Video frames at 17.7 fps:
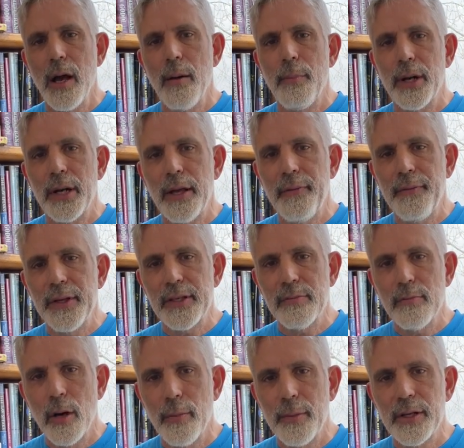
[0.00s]
But in this
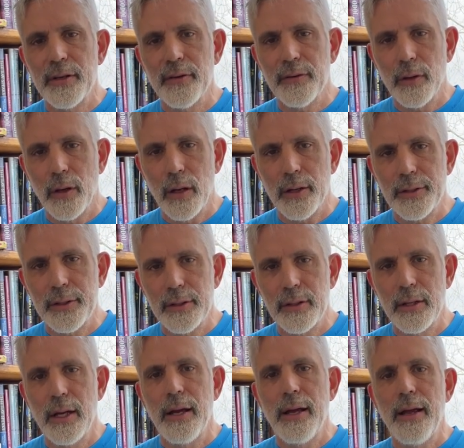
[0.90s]
moment of
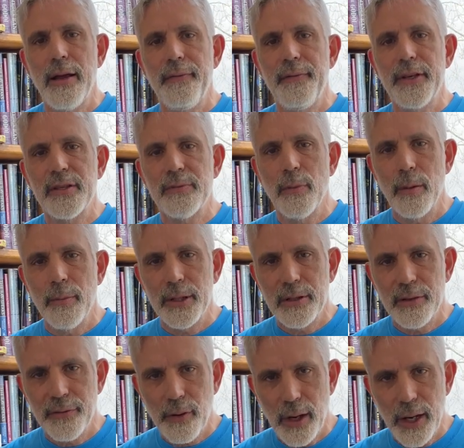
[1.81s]
loss, in this
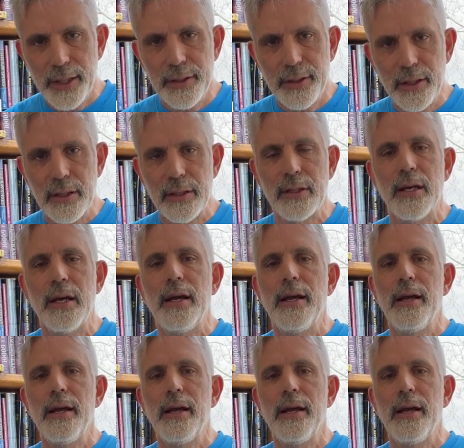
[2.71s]
moment of crisis,